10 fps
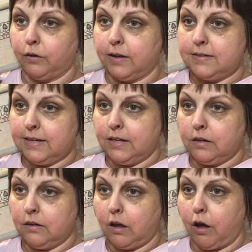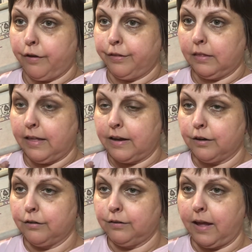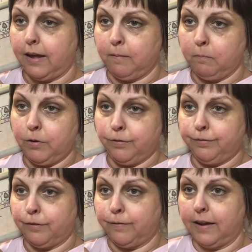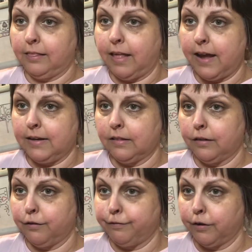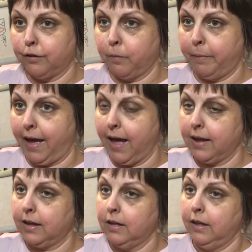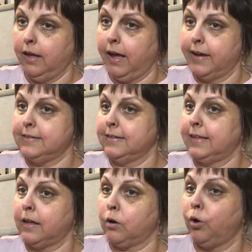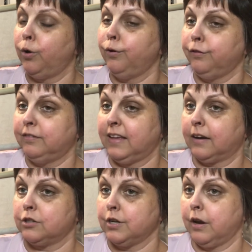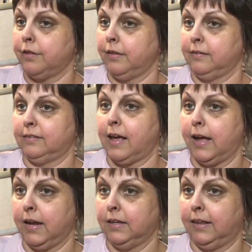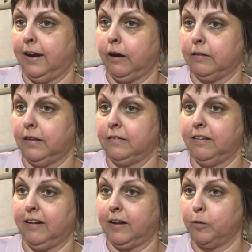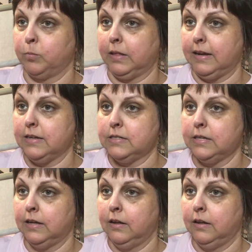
I did all the letters. I moved the red line a little further back. I did that whole section on the side there that's incomplete